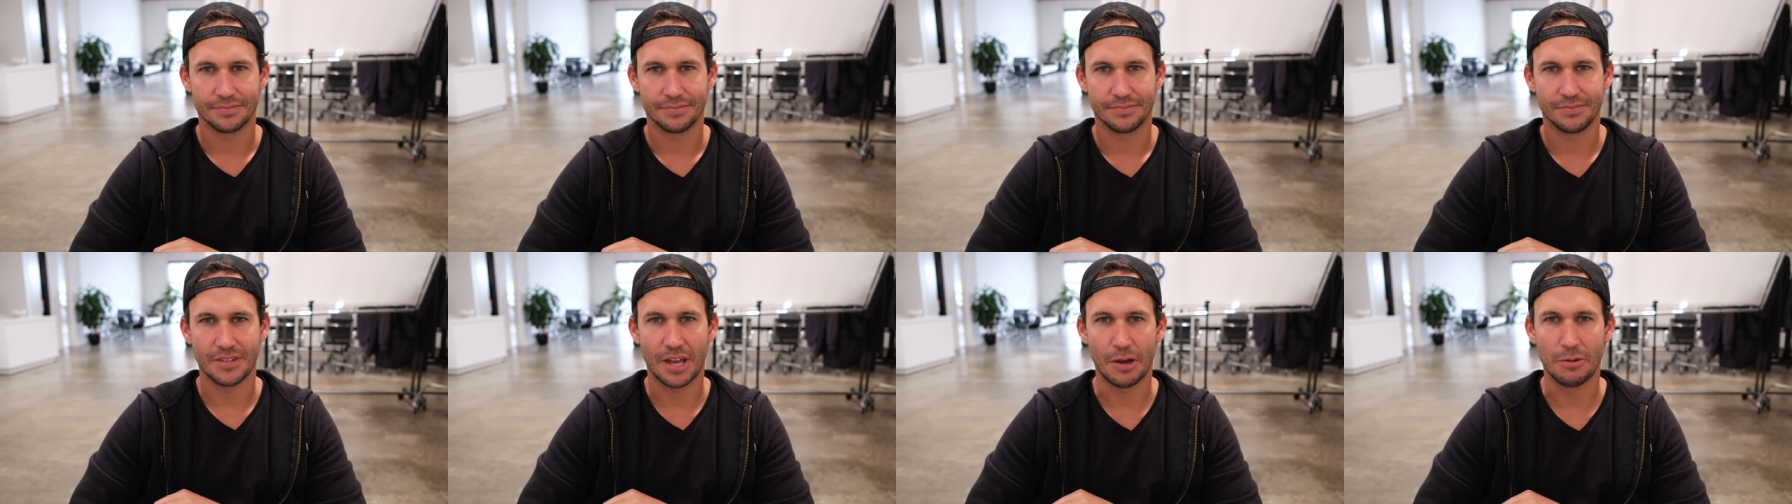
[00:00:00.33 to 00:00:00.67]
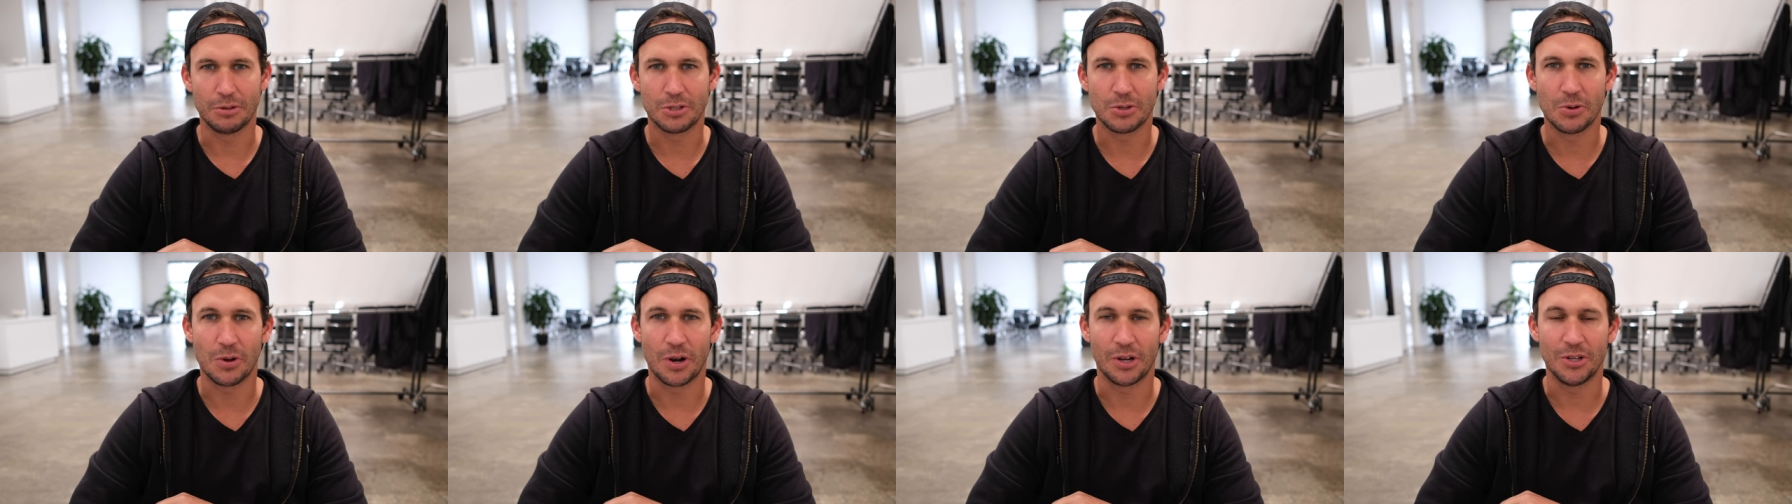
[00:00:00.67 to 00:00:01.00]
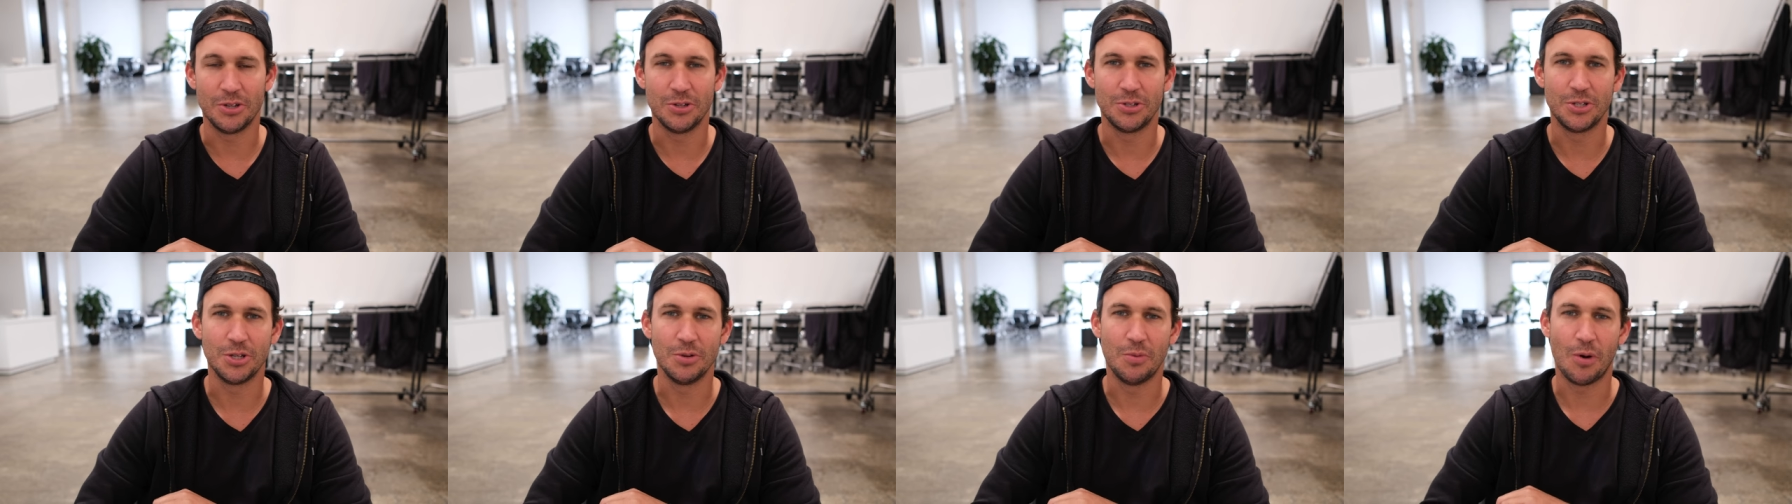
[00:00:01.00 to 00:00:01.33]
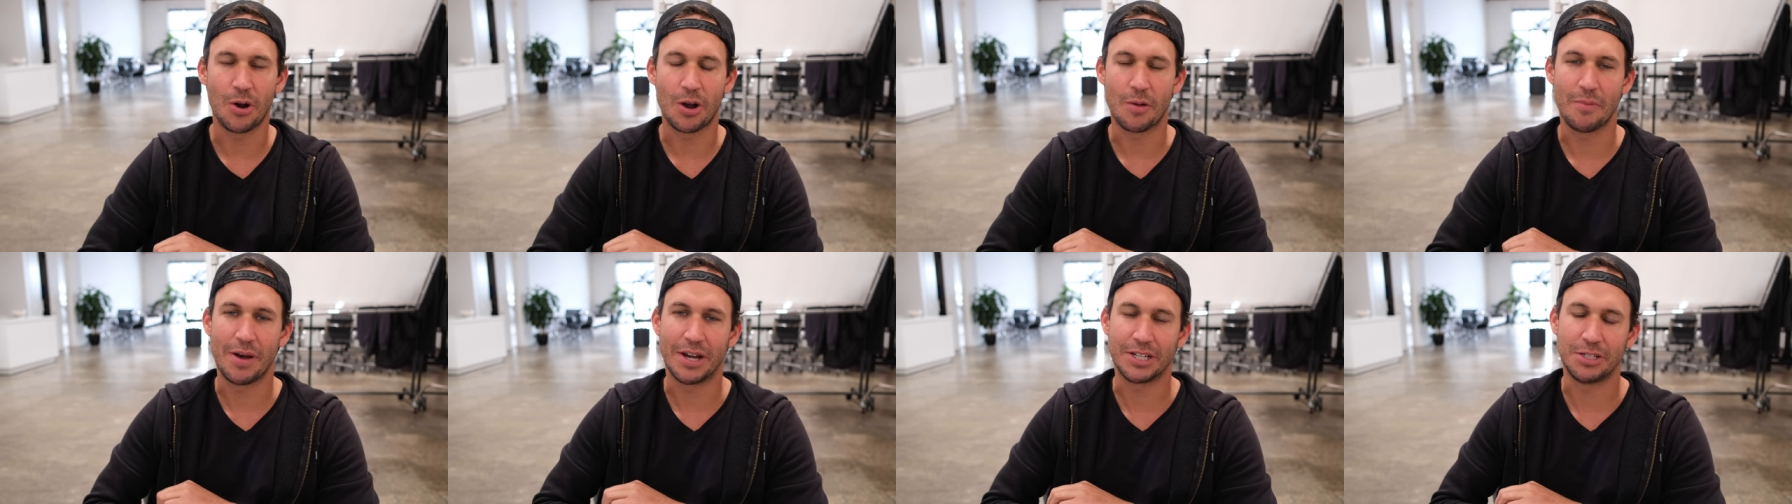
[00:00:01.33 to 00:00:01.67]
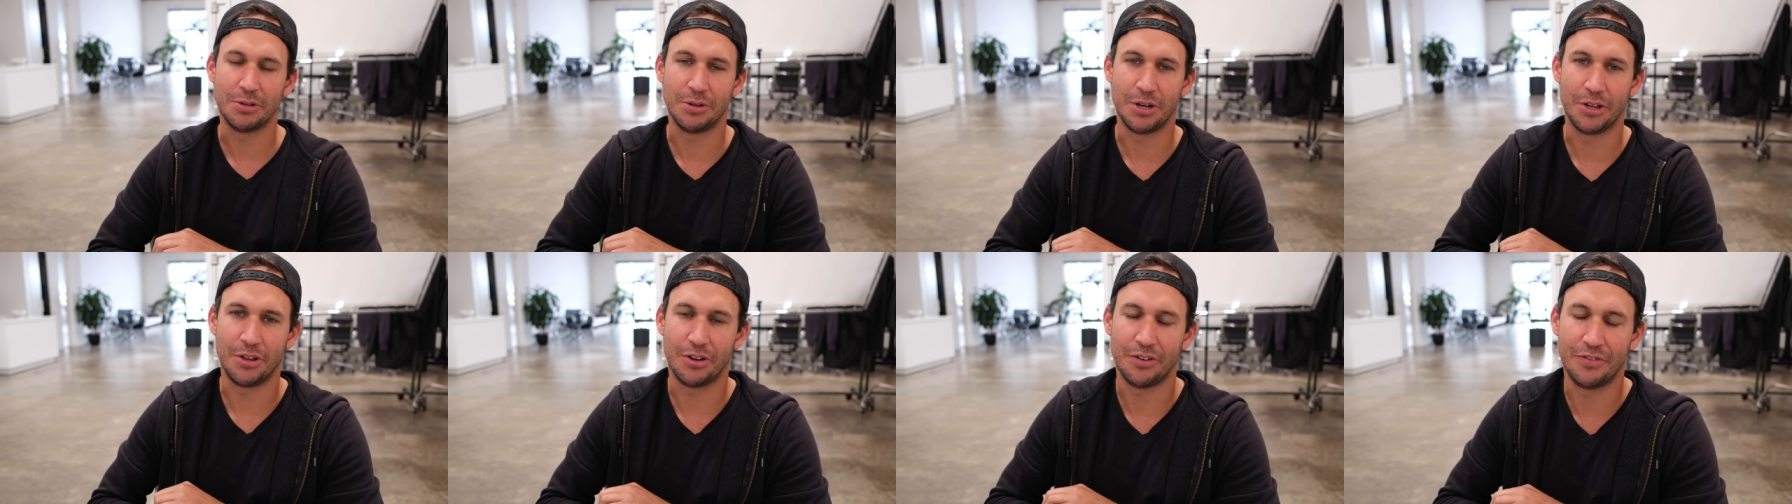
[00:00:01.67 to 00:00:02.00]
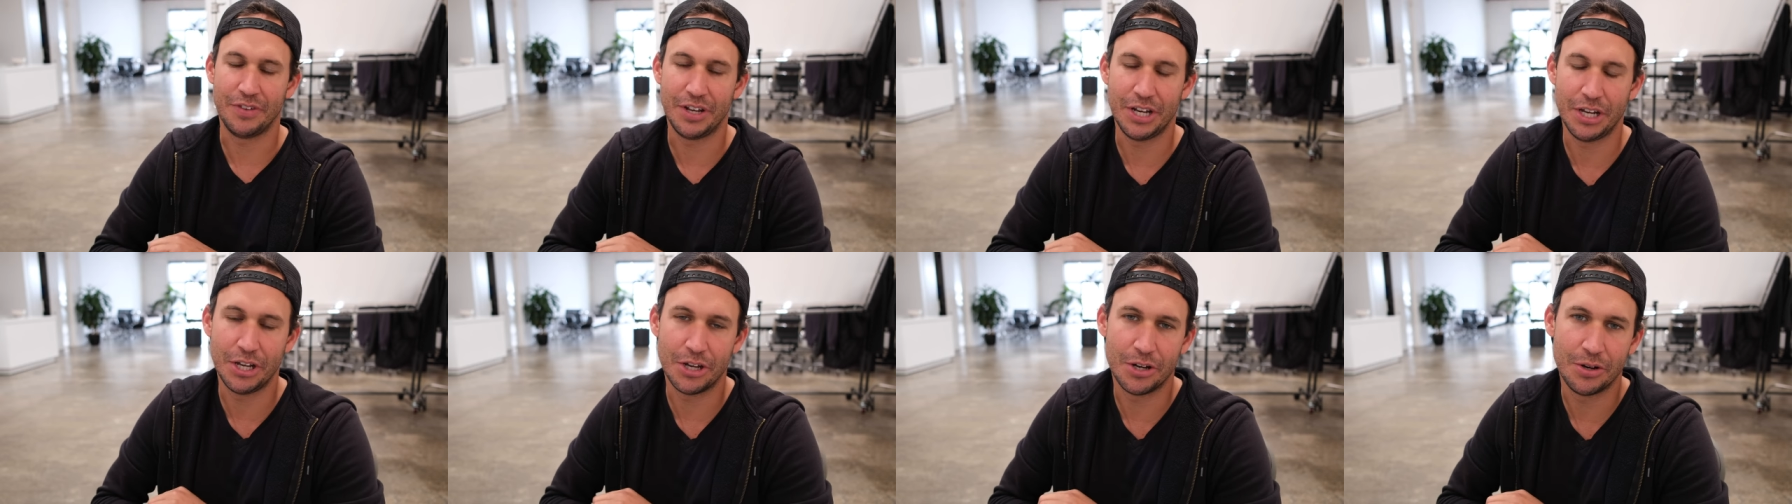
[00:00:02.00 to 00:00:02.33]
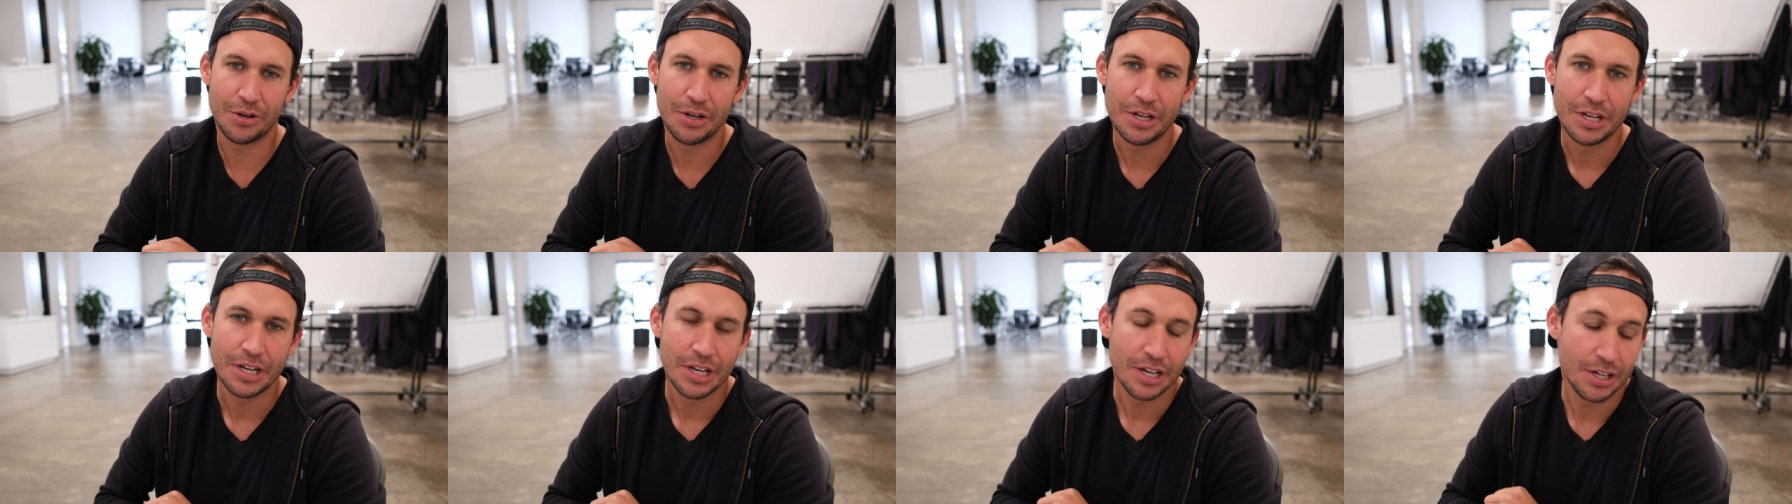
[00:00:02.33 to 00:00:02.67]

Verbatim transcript: Hey, what's going on YouTube? Welcome back to another video.